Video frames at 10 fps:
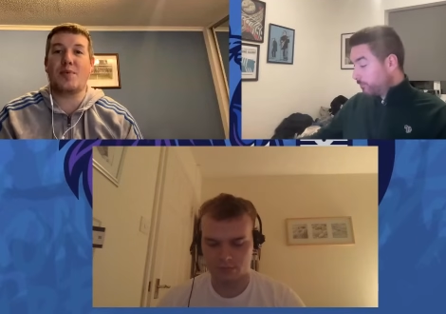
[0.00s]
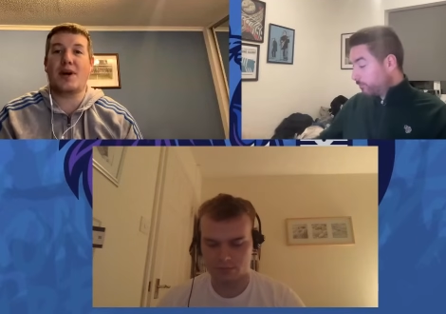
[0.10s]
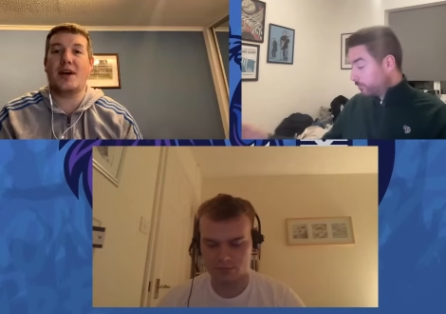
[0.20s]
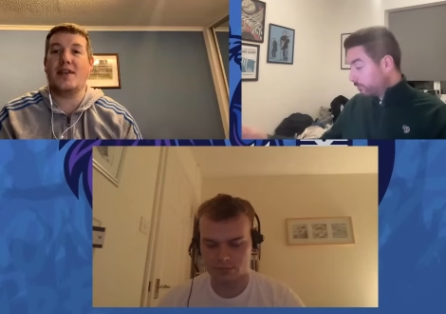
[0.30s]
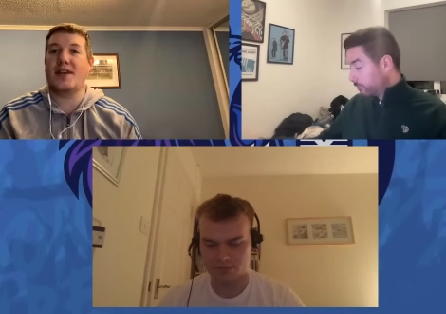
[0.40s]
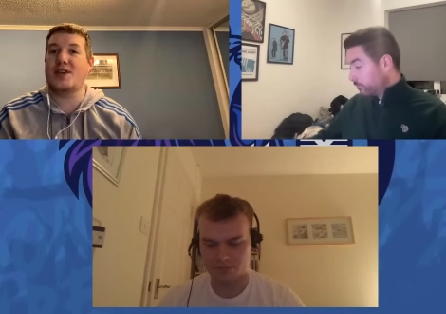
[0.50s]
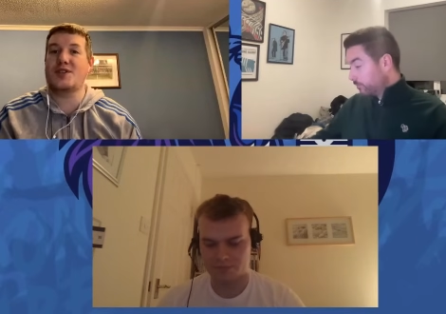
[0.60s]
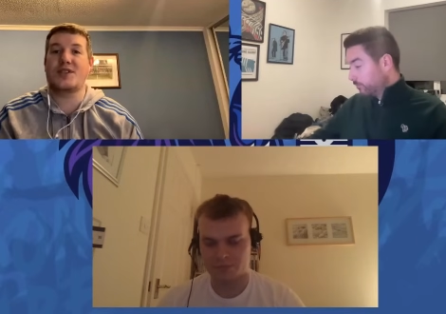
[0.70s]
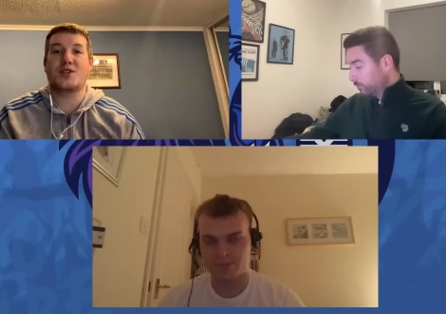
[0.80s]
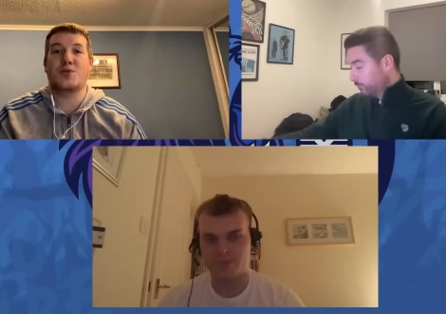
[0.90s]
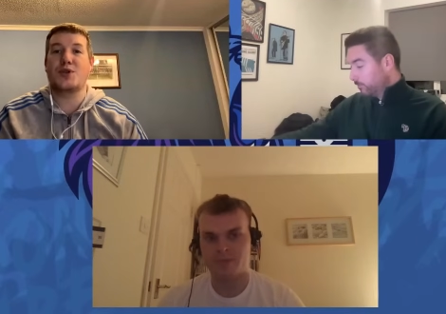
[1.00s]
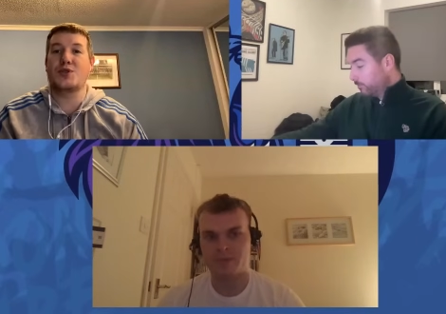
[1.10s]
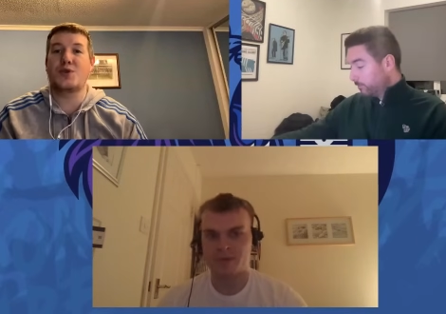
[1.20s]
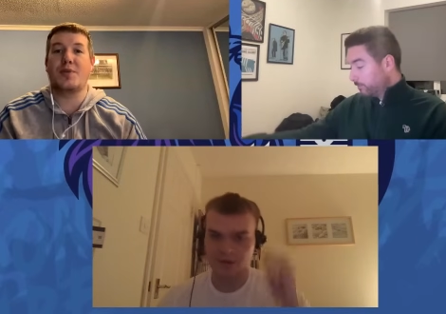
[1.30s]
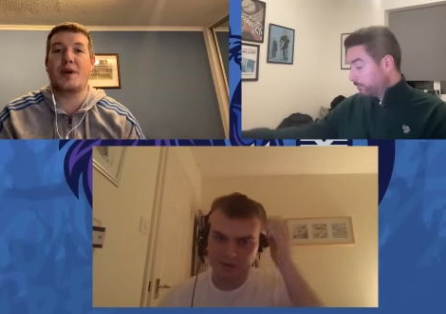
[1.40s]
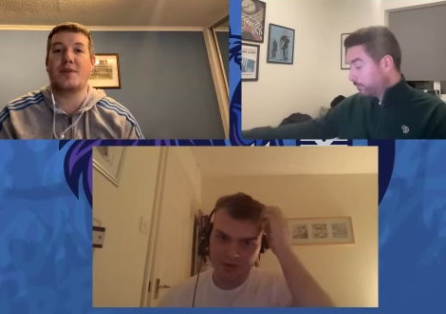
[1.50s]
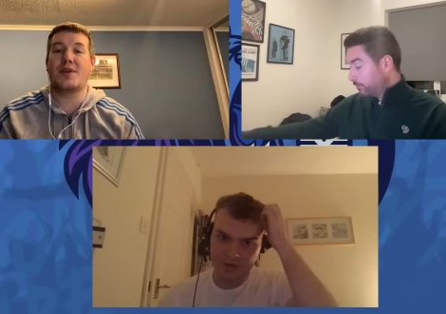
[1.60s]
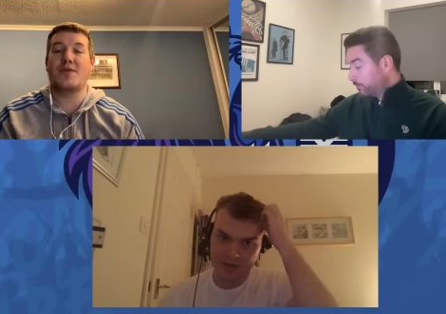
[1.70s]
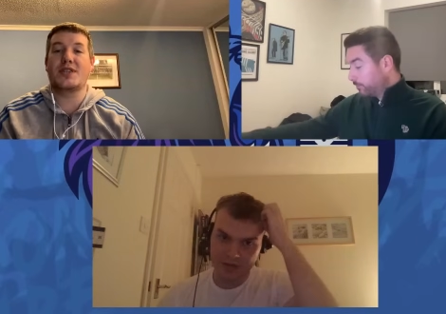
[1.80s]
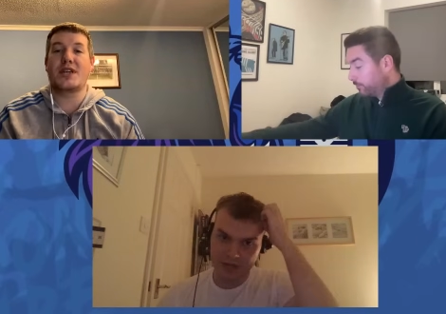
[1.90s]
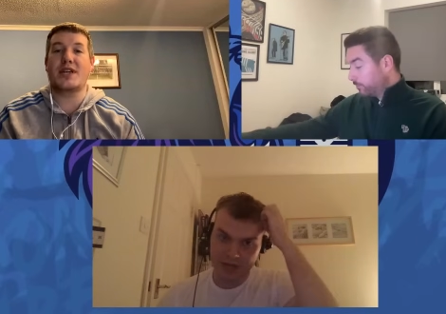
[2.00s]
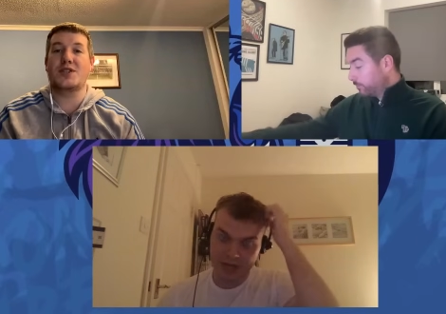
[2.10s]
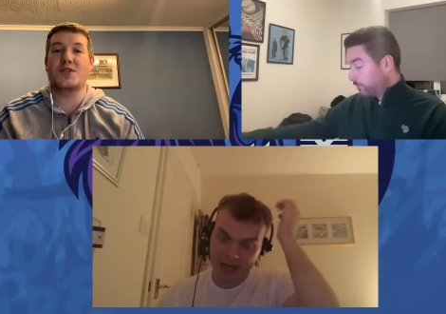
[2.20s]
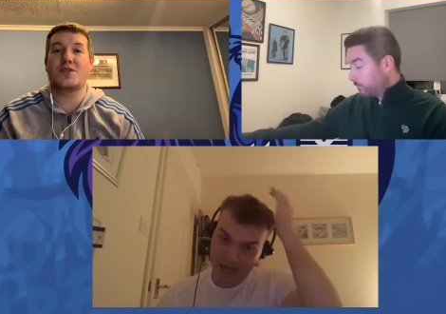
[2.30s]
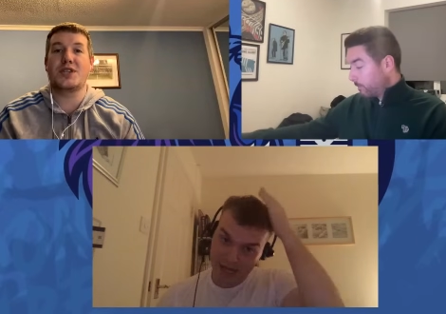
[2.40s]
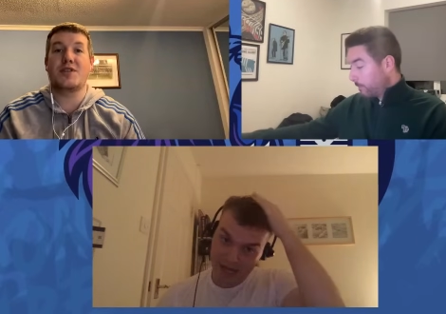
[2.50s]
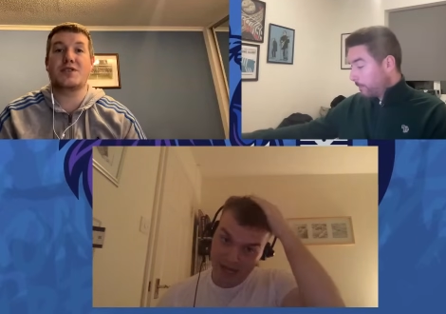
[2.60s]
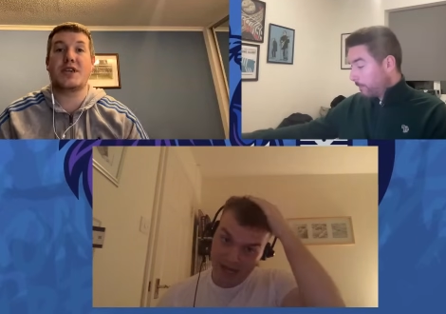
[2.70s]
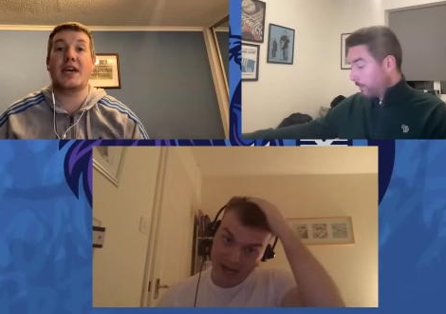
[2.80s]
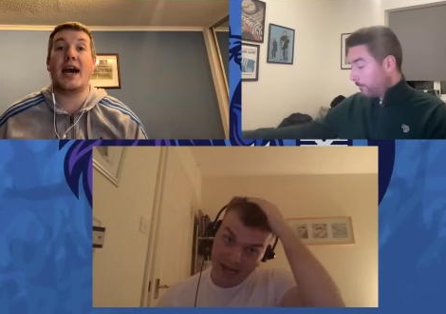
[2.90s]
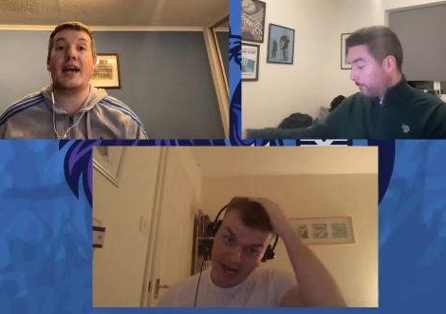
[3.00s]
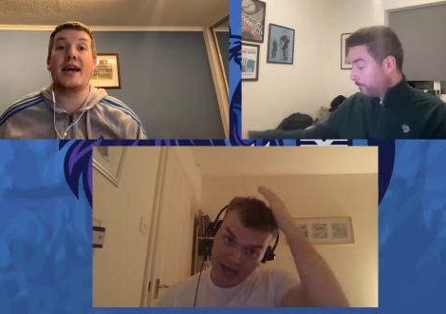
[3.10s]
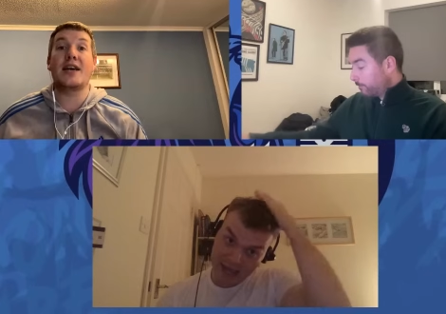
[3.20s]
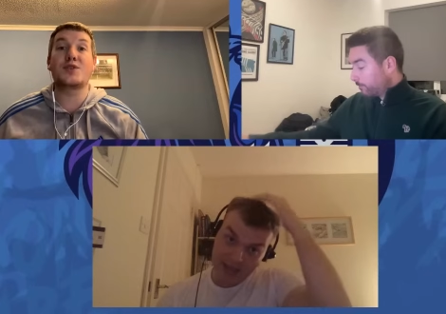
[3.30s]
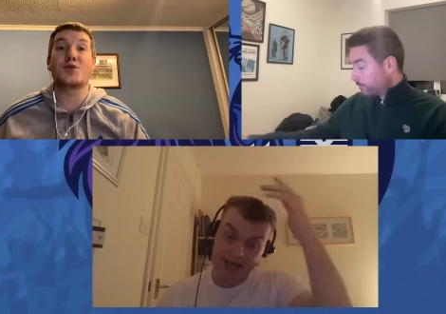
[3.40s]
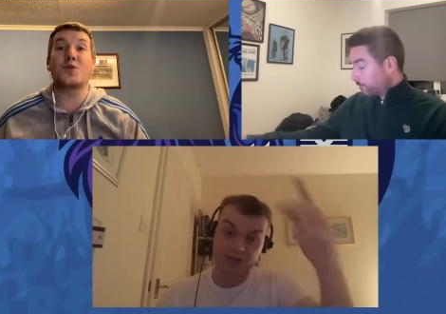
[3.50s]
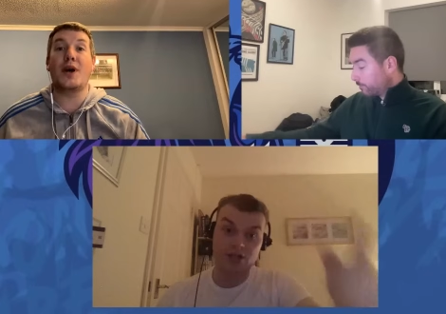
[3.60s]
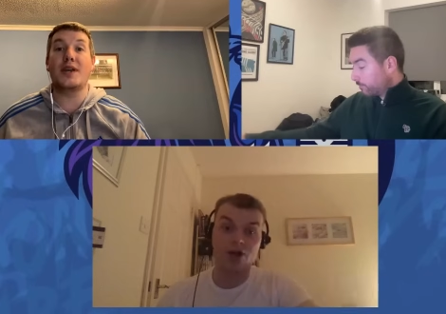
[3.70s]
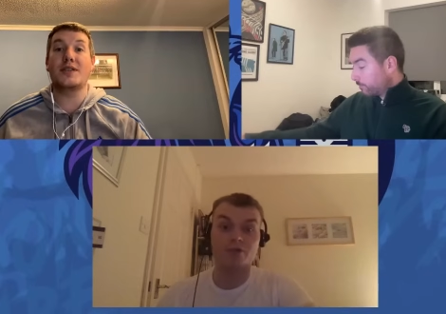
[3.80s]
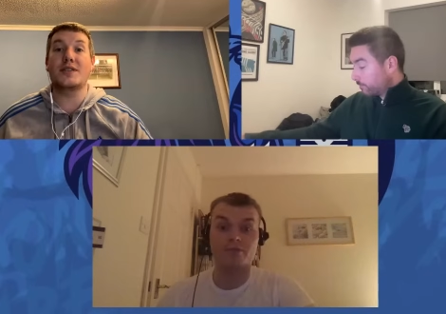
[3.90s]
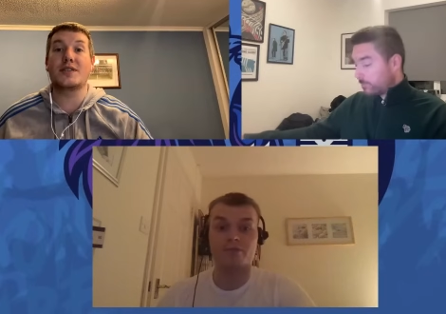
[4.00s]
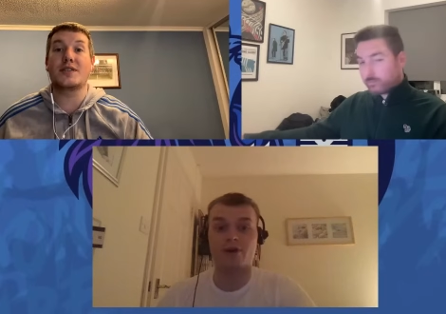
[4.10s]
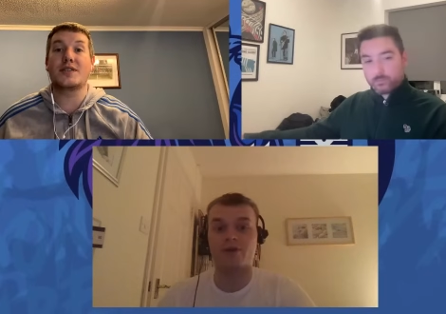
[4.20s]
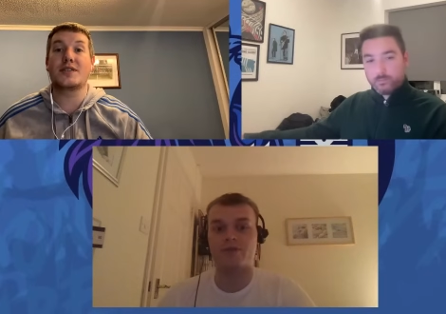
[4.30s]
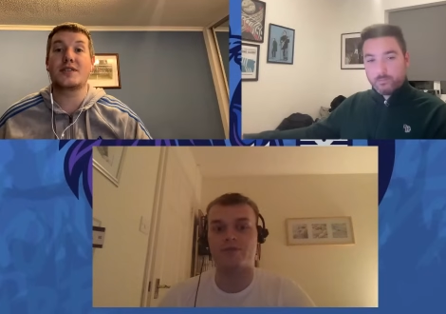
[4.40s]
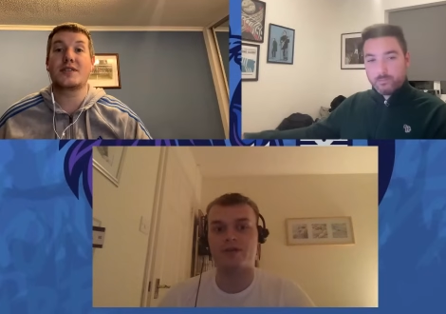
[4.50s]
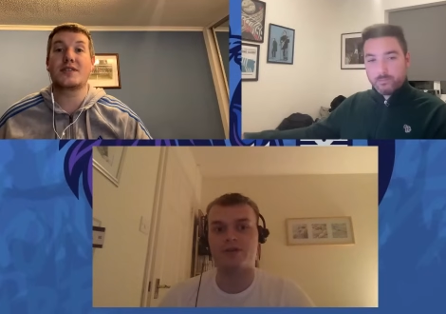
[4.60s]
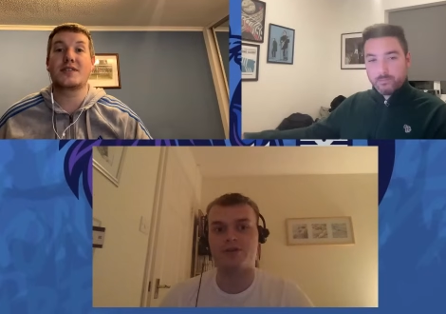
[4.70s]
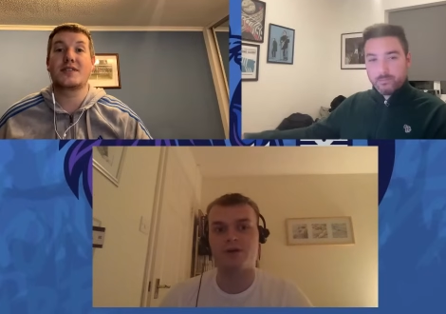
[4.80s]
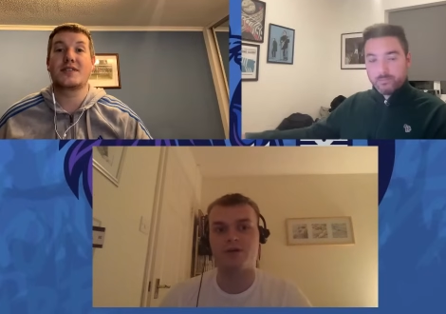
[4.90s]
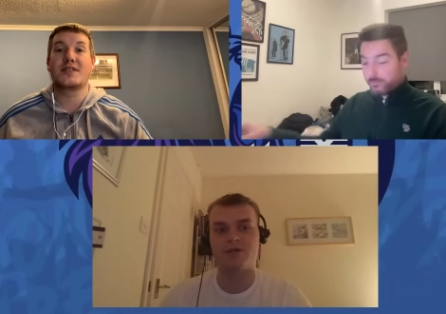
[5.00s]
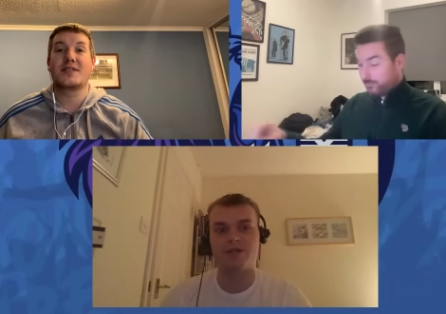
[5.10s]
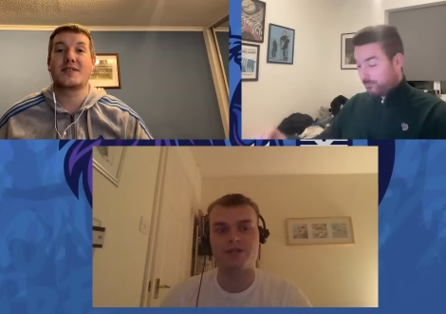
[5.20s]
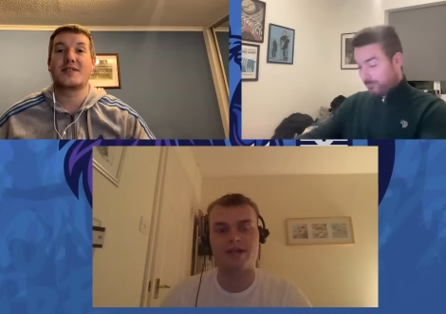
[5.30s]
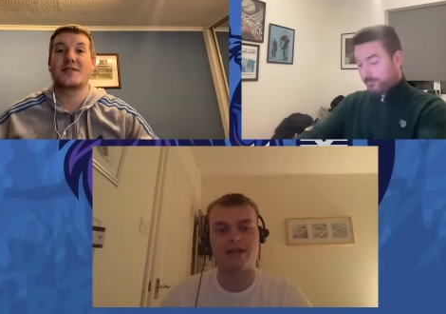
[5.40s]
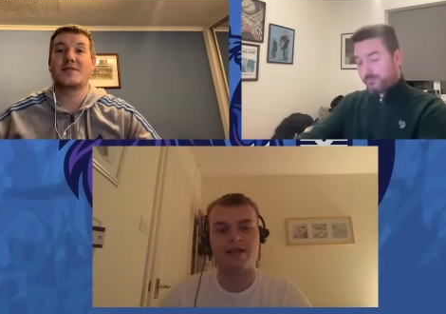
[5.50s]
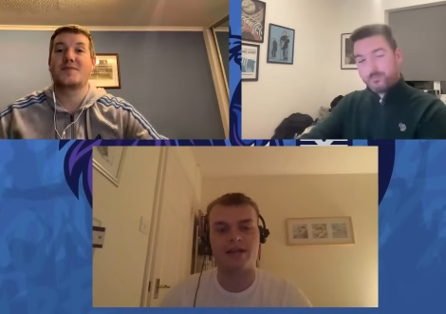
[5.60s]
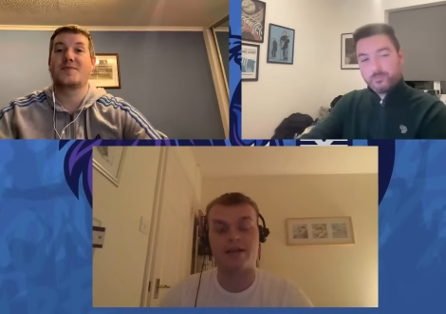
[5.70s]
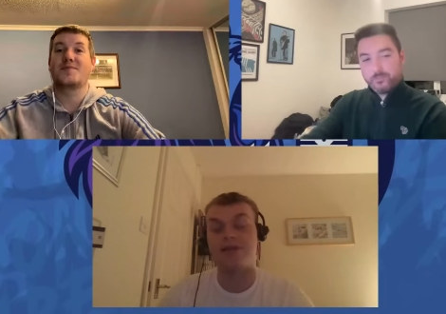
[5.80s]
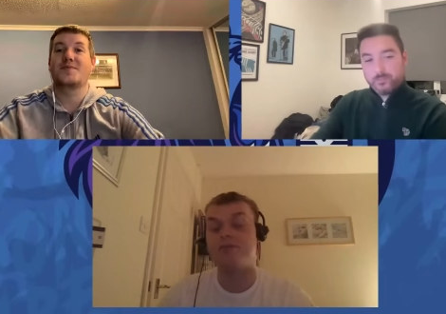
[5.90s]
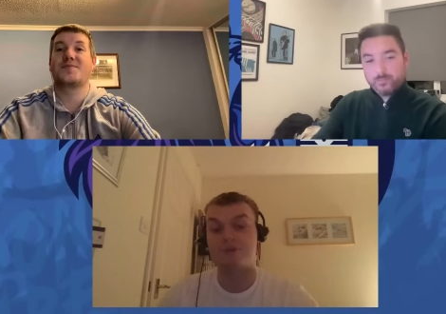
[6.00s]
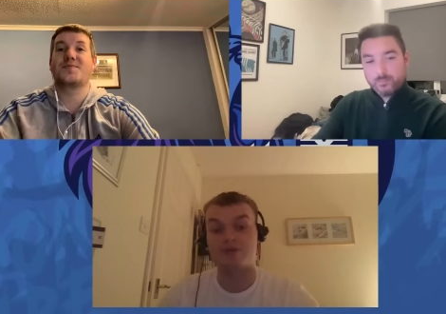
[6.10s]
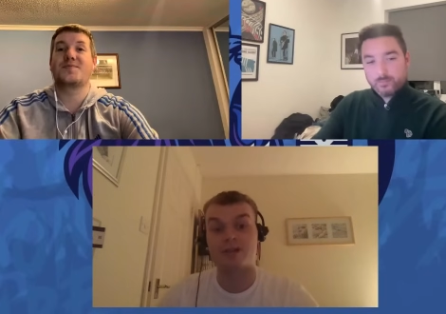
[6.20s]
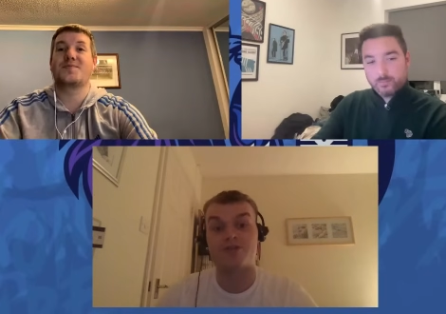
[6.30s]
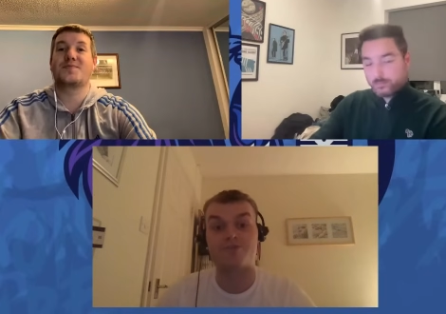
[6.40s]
Speaker 1: but that's what it's all about. We don't really take it too seriously.
Speaker 2: And as always, and hopefully as well this Saturday, and this puts extra